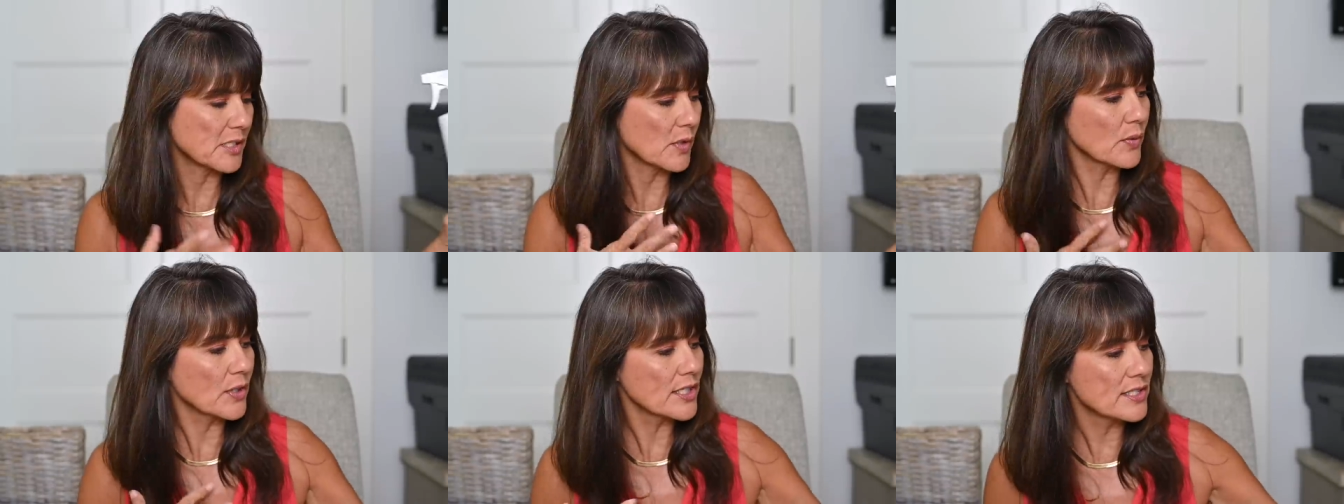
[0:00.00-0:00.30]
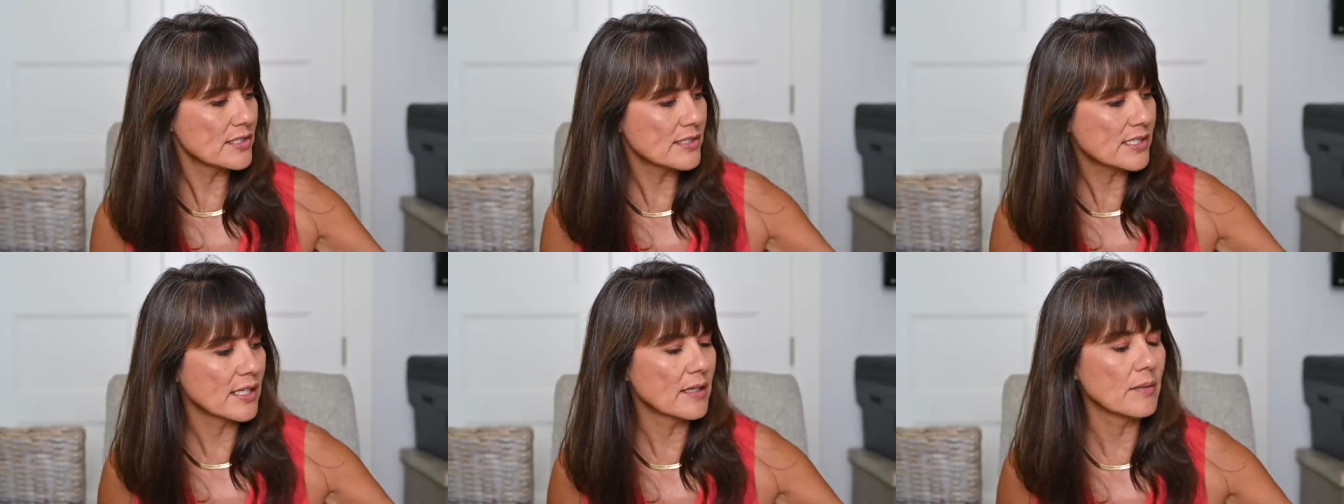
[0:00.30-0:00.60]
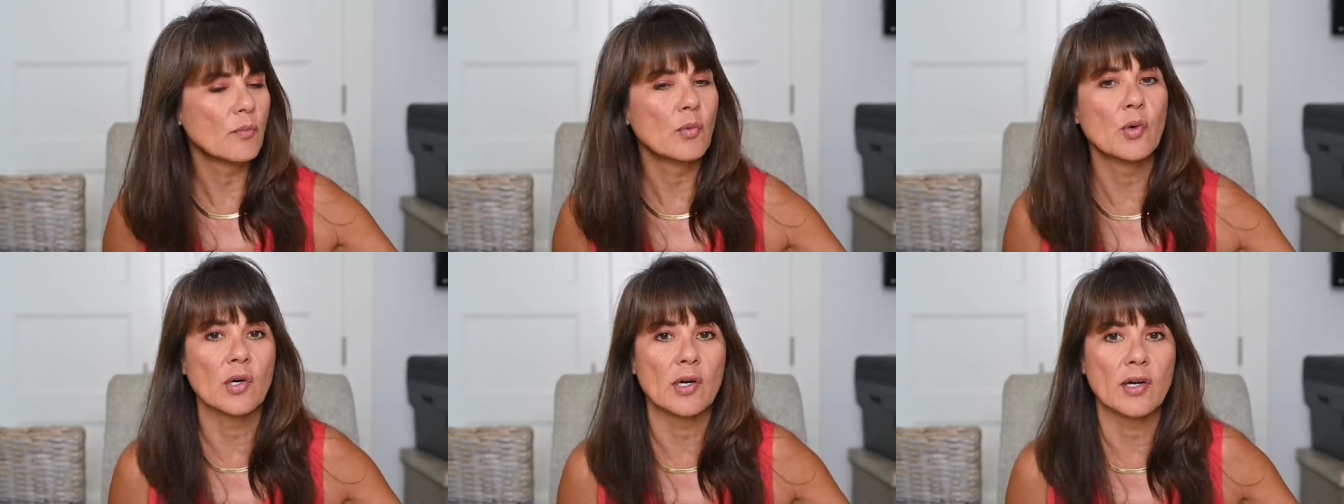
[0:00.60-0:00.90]
So we're using it
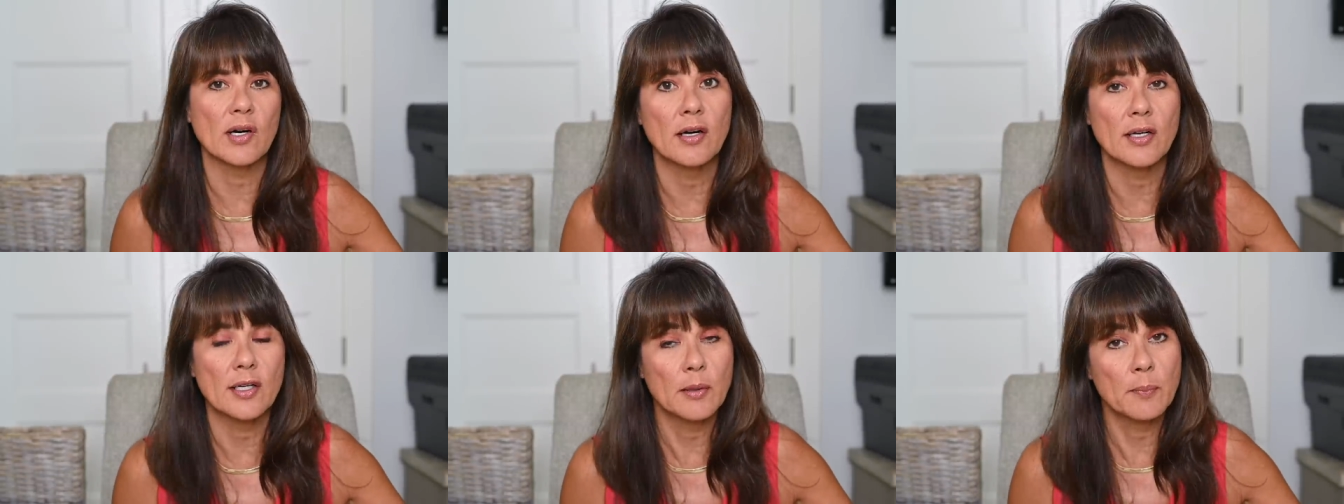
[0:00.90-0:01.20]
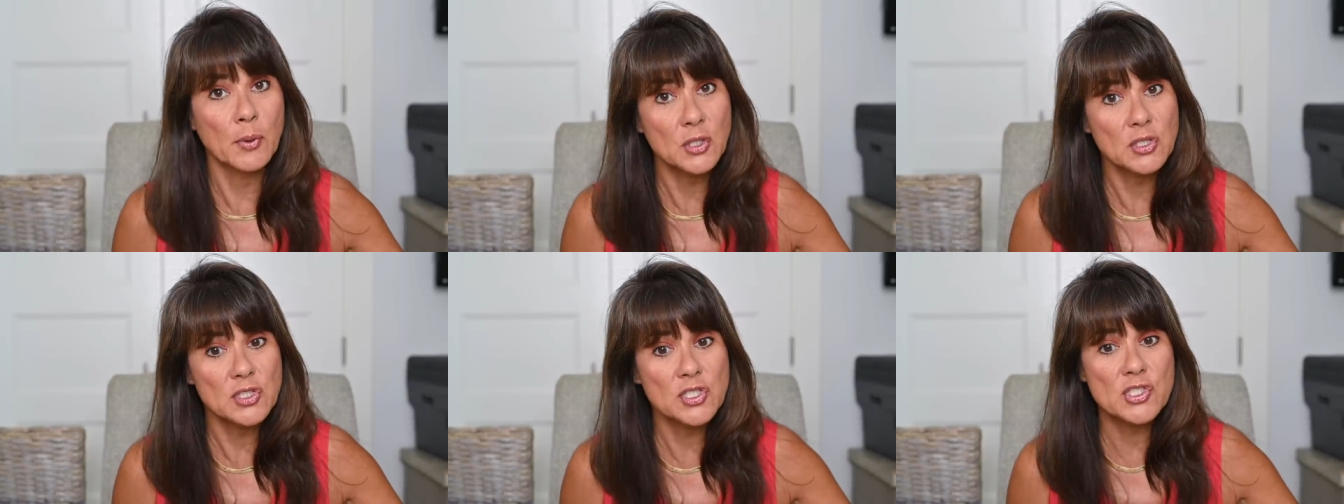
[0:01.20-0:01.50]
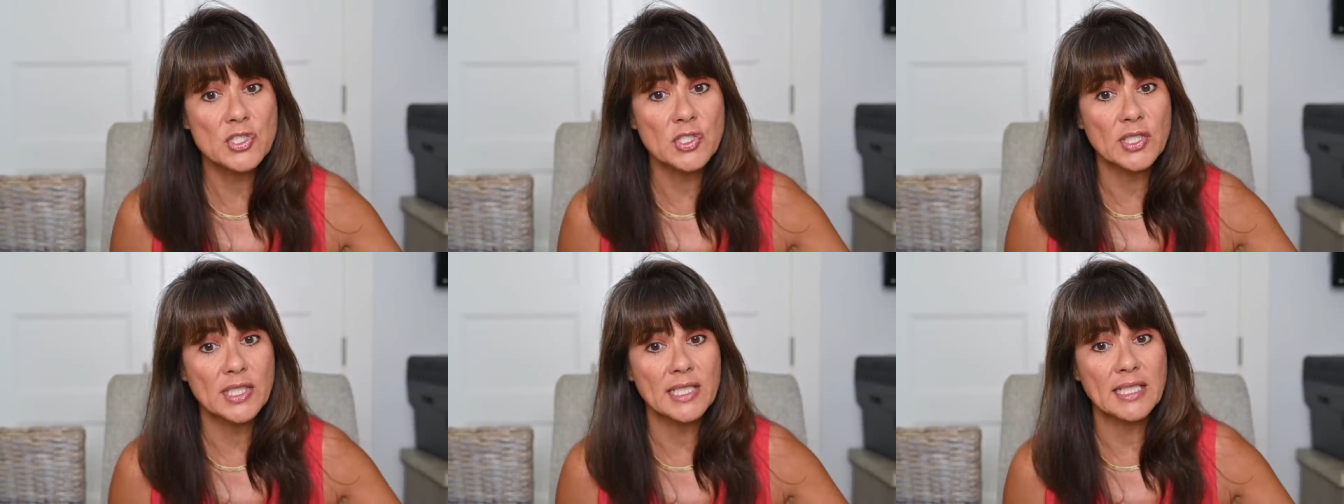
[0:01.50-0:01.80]
more on
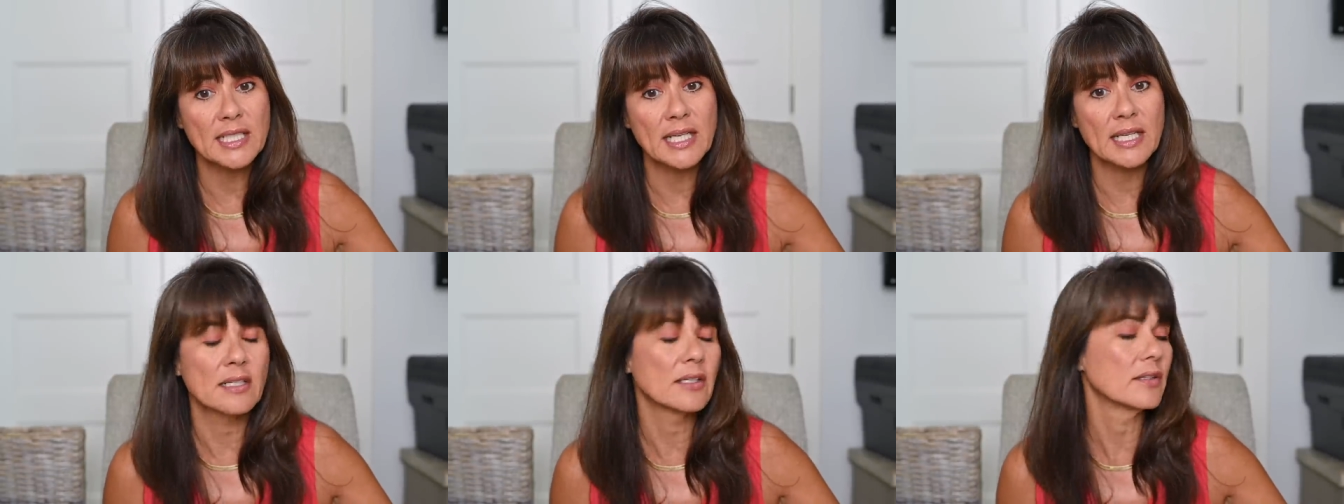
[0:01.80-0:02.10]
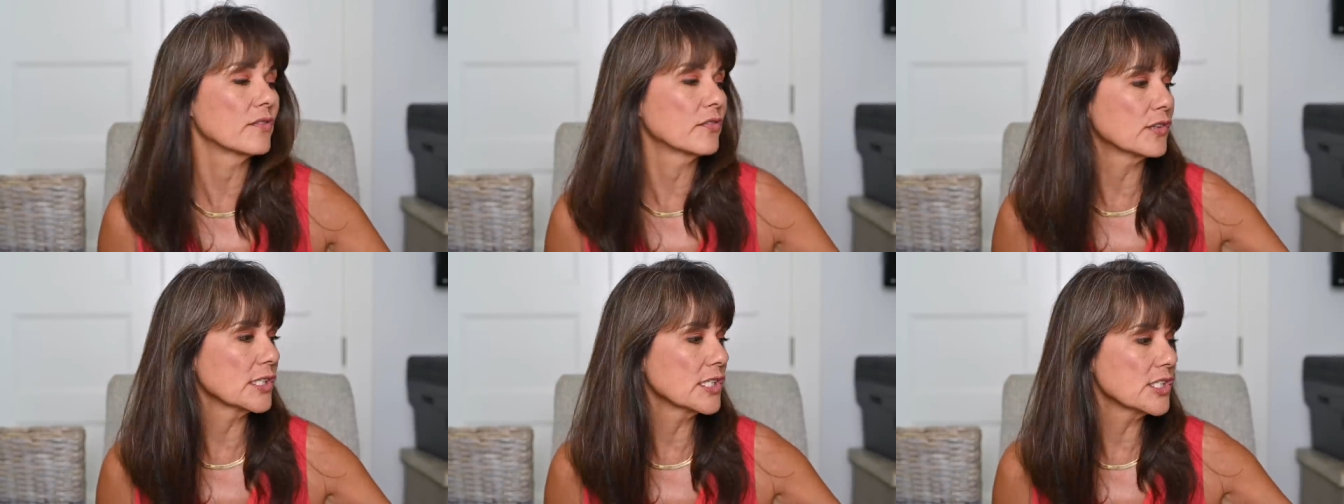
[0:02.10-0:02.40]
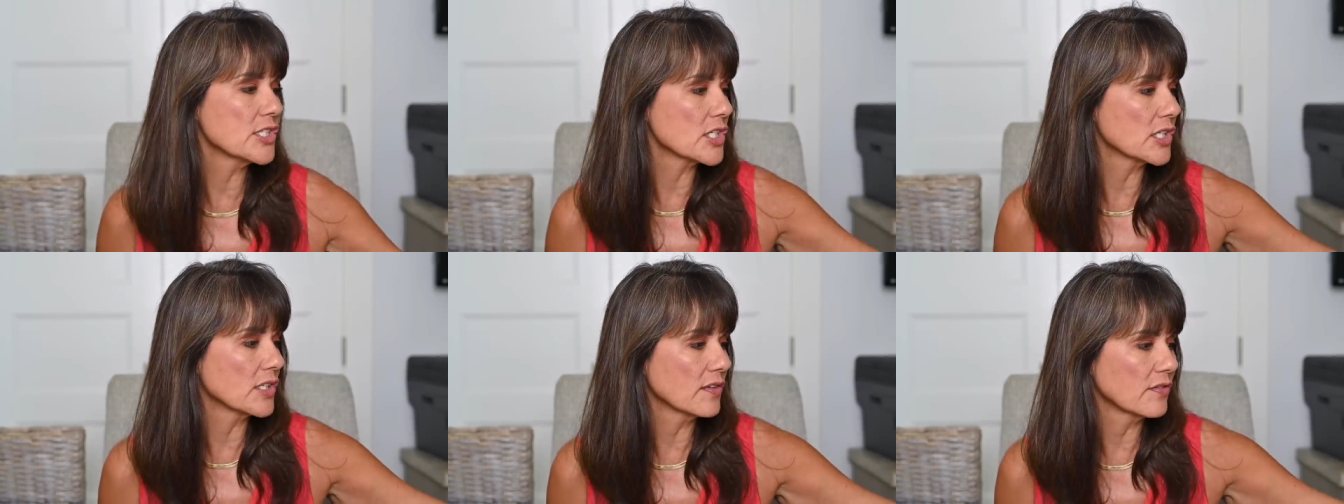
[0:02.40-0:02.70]
upholstery and
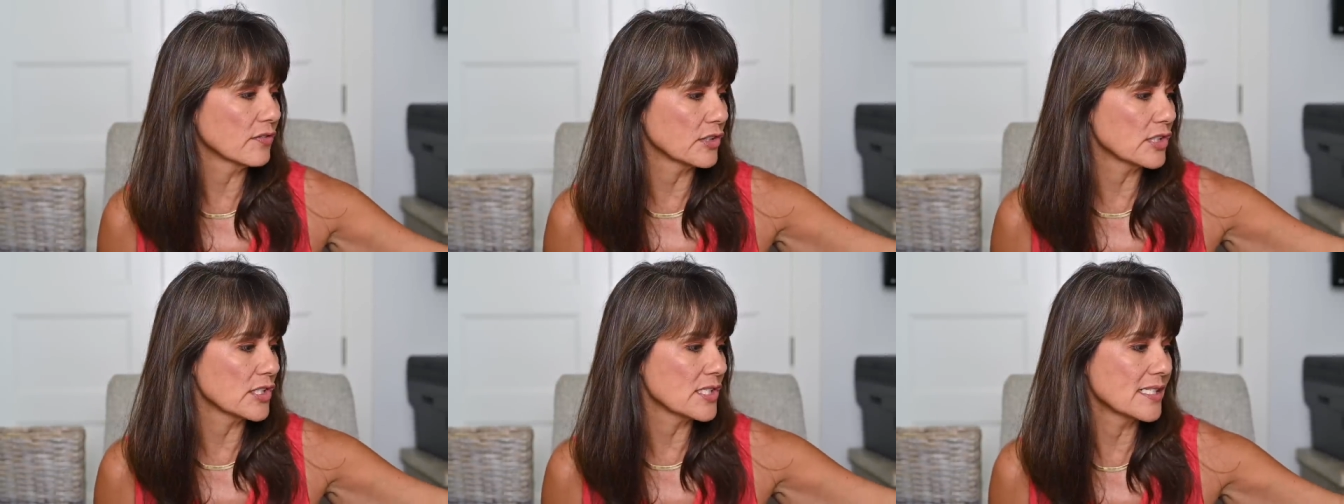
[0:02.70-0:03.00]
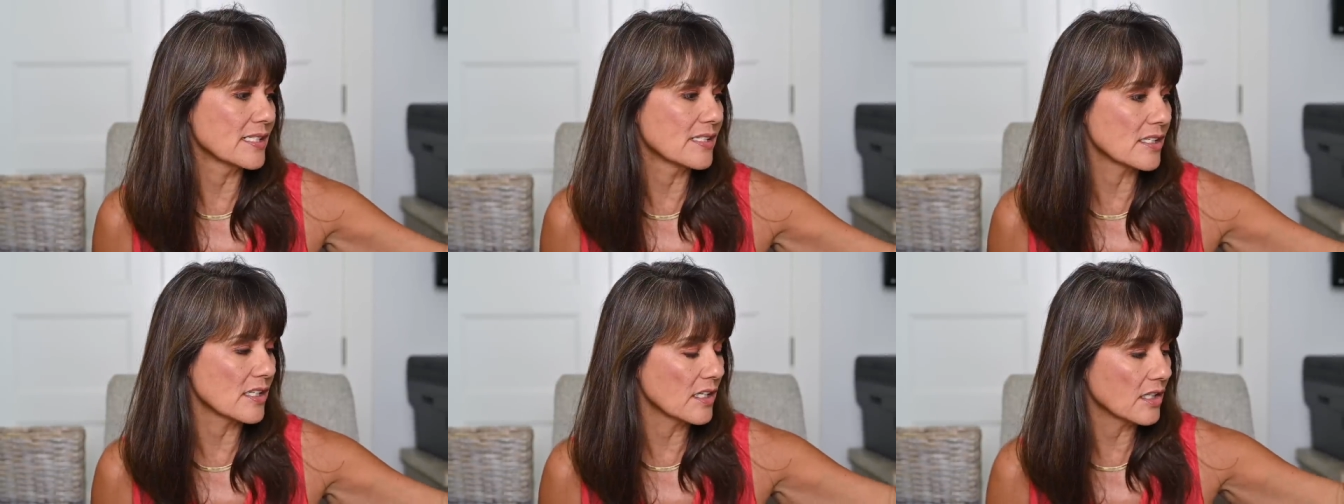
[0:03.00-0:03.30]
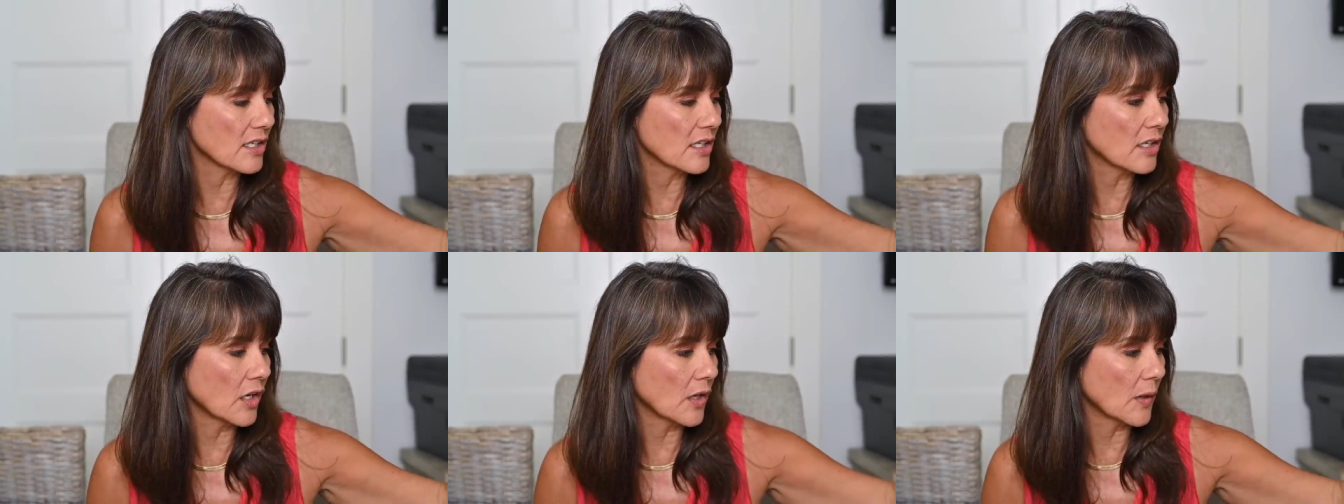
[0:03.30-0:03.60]
furniture versus
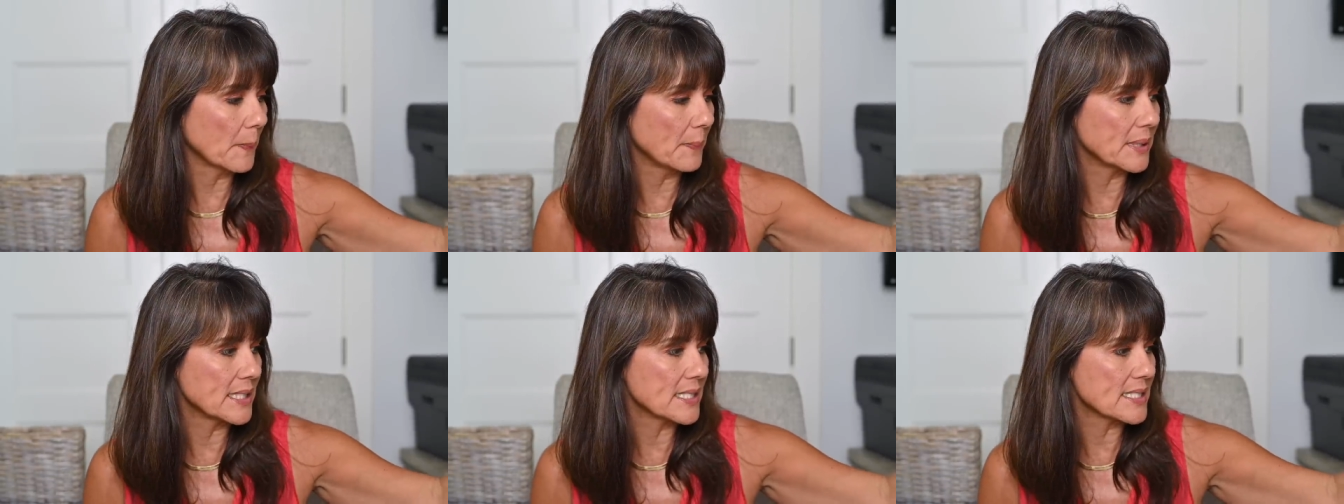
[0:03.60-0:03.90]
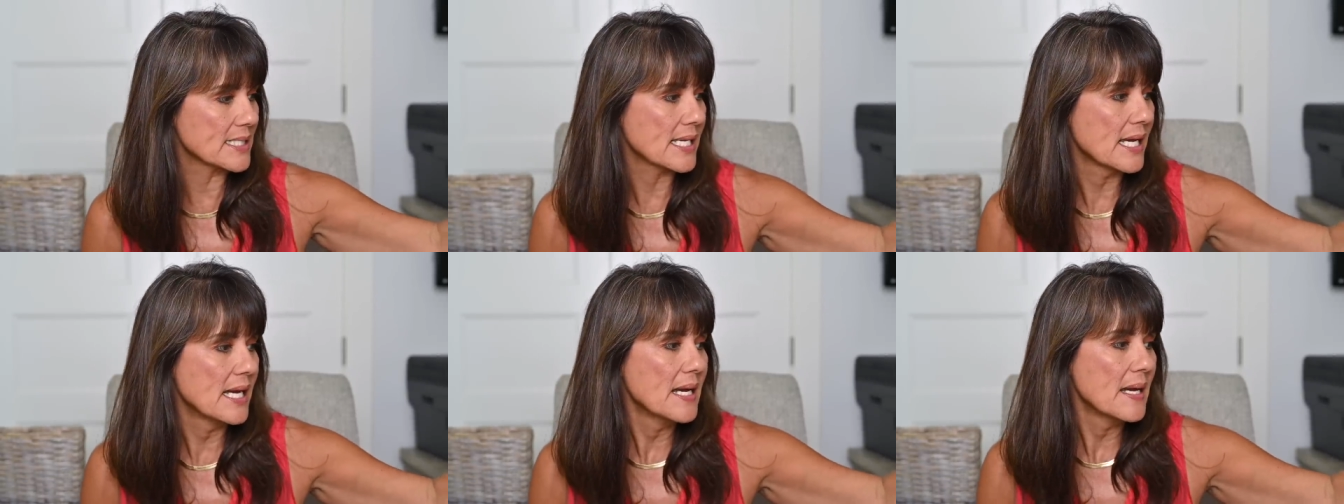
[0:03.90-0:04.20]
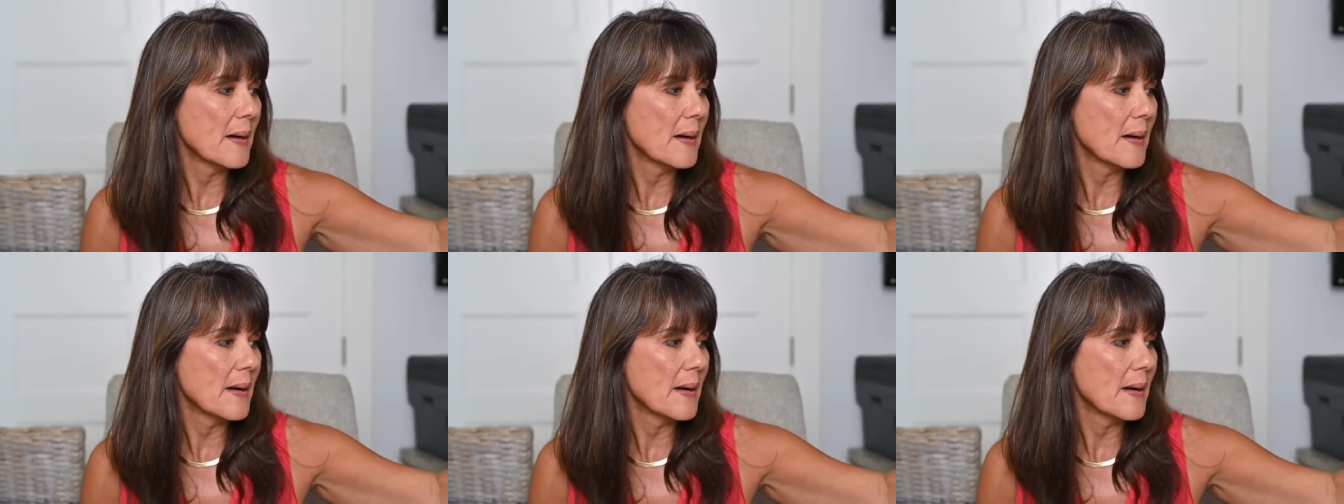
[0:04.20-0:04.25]
carpet,